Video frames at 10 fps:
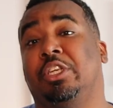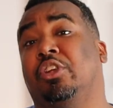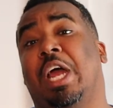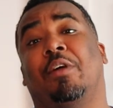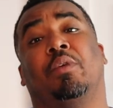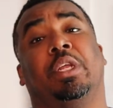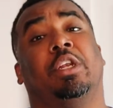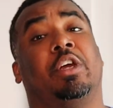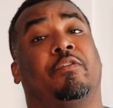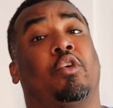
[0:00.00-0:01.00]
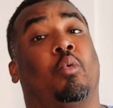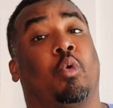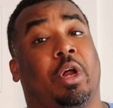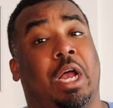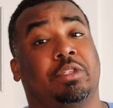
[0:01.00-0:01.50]
and you're not really looking for a
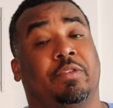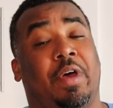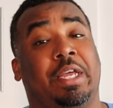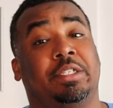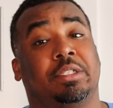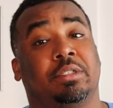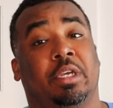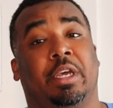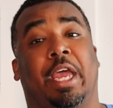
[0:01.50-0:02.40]
workout device,